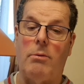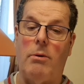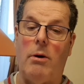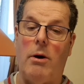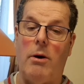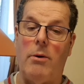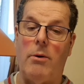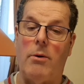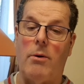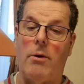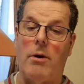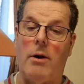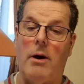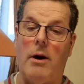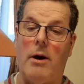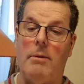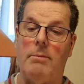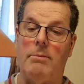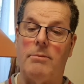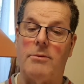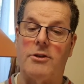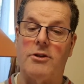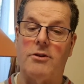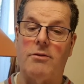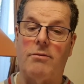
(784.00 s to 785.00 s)
quote
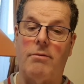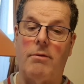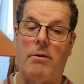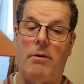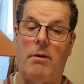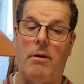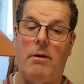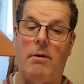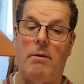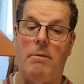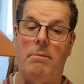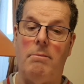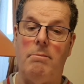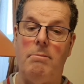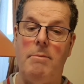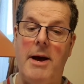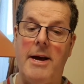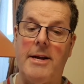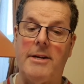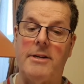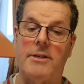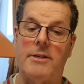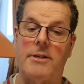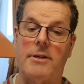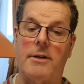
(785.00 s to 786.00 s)
comes from
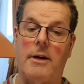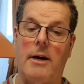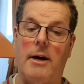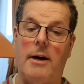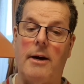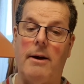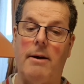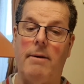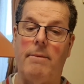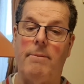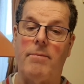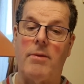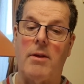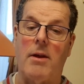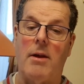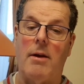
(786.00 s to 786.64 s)
Metzger: